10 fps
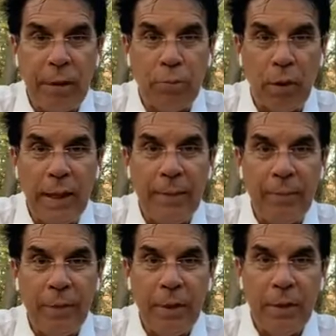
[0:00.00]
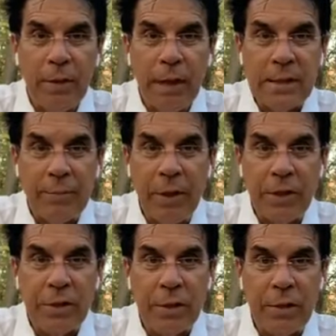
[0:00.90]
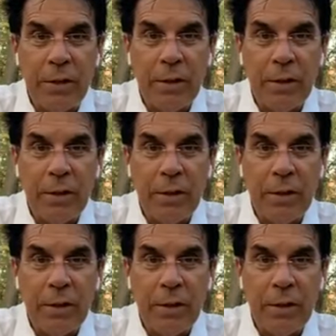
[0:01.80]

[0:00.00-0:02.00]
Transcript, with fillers: by praying as a minister.